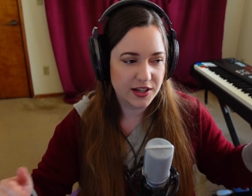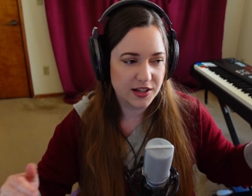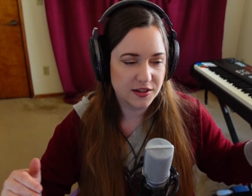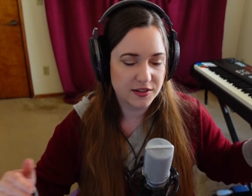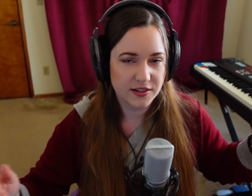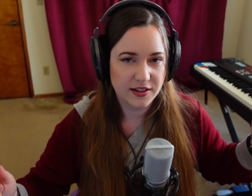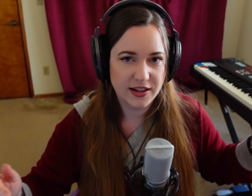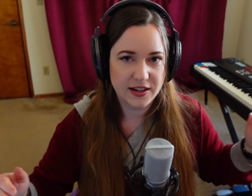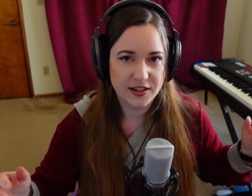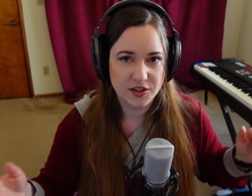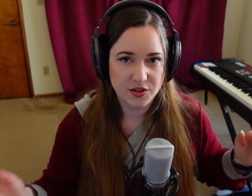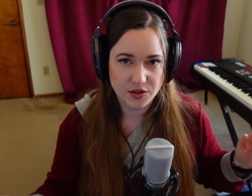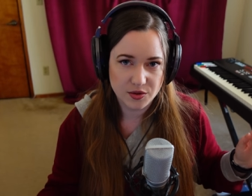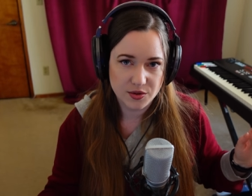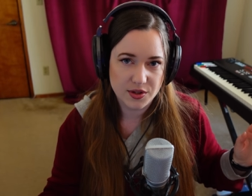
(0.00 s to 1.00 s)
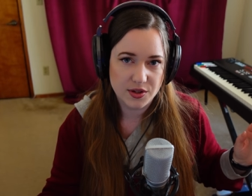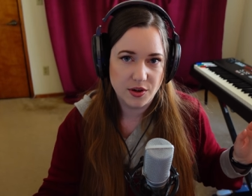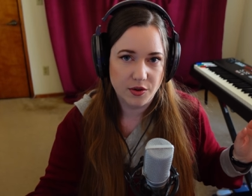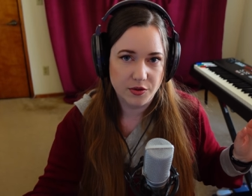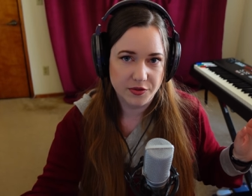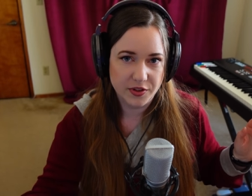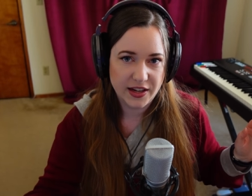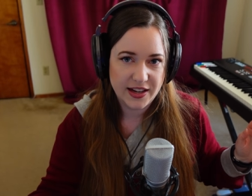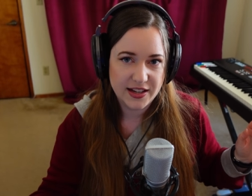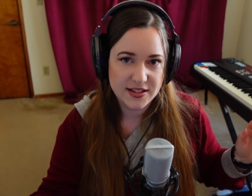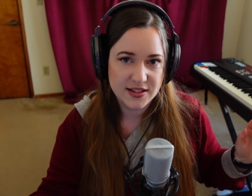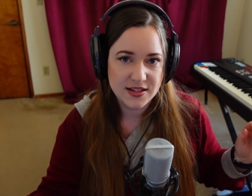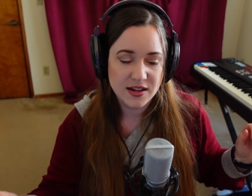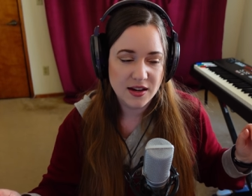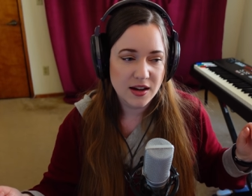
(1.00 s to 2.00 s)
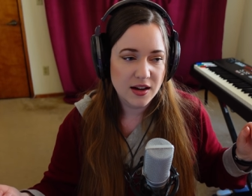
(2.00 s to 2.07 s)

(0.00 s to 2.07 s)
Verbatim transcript: here and there, you use the overheads.